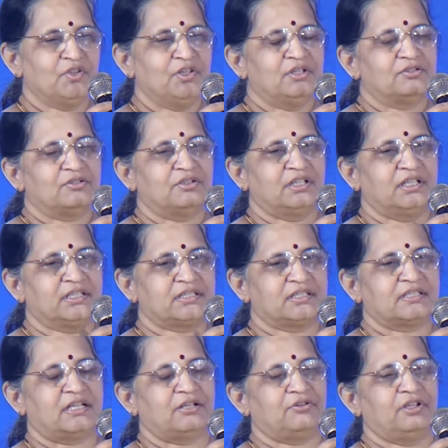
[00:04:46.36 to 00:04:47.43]
So the nurses
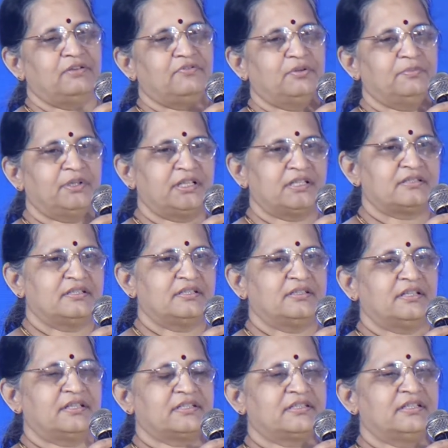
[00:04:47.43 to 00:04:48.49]
had to inform the resident
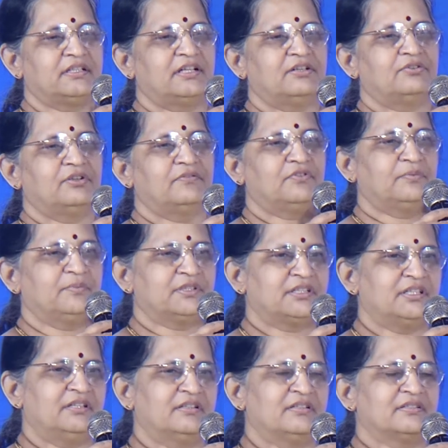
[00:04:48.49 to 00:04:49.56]
had to inform the
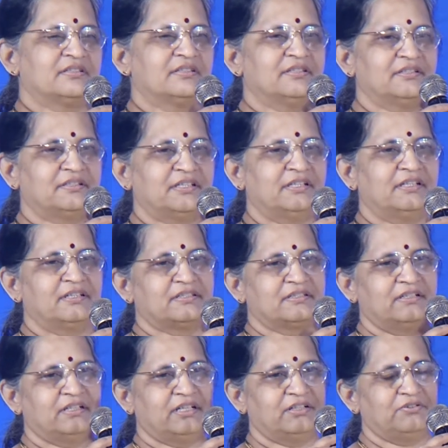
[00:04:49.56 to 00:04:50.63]
senior
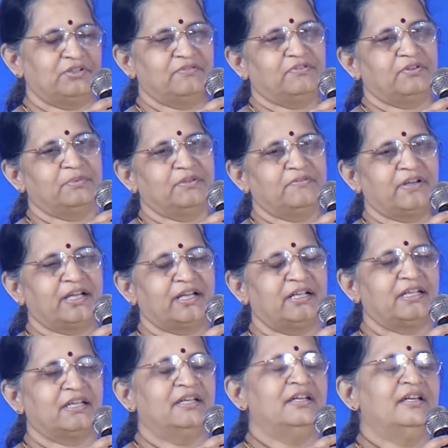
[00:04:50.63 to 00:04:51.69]
resident had to inform the
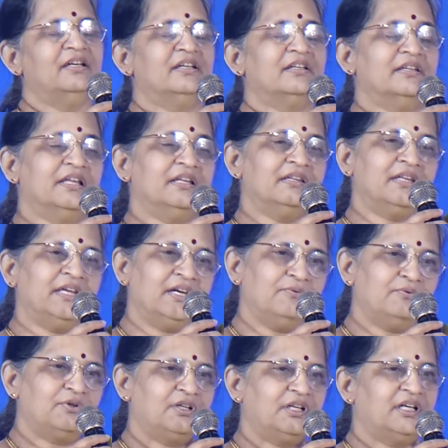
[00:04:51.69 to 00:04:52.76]
faculty. Then they
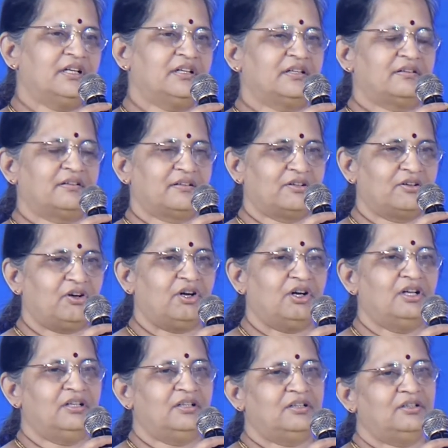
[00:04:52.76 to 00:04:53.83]
would take a
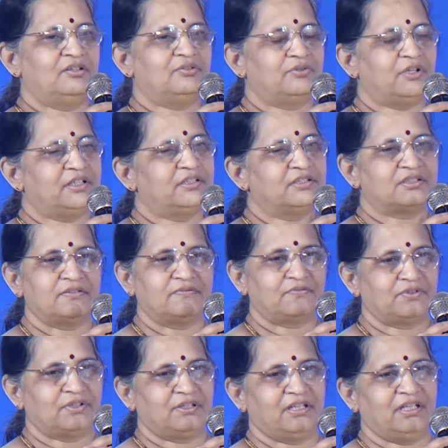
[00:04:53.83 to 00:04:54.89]
call to either shift
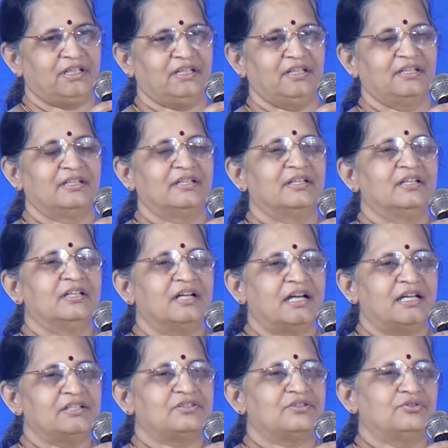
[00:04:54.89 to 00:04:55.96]
to the
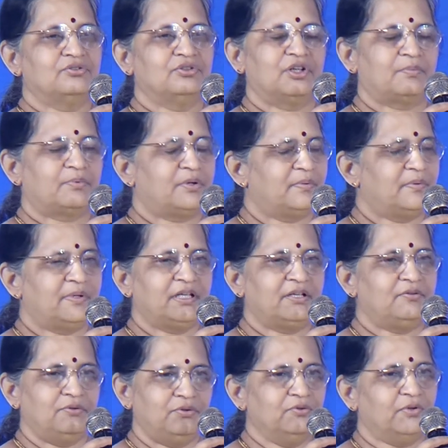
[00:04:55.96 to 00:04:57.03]
ICU or probably
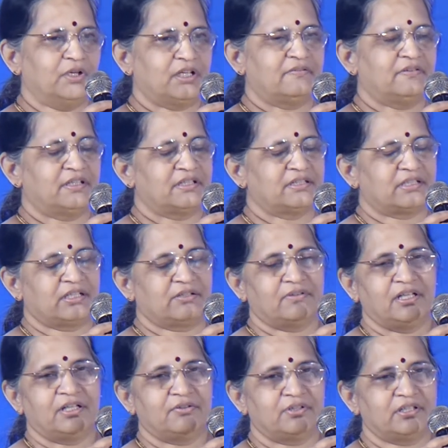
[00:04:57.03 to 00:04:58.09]
do whatever is
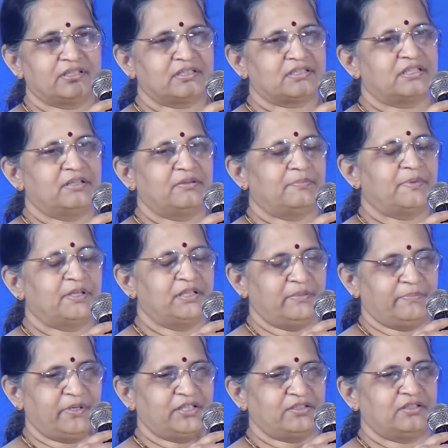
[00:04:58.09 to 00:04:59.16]
required to resuscitate the
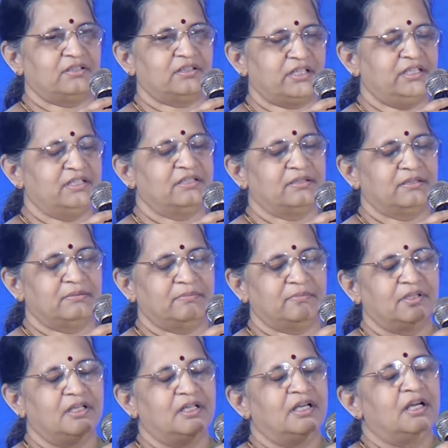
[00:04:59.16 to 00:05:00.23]
patient in
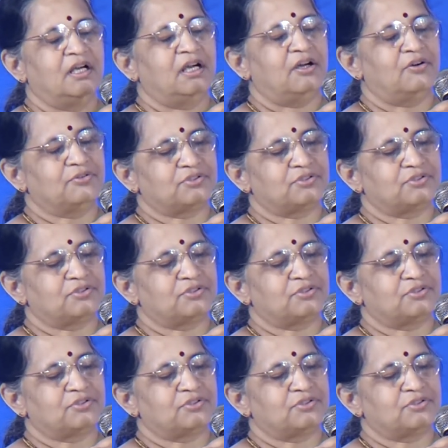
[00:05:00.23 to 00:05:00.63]
house.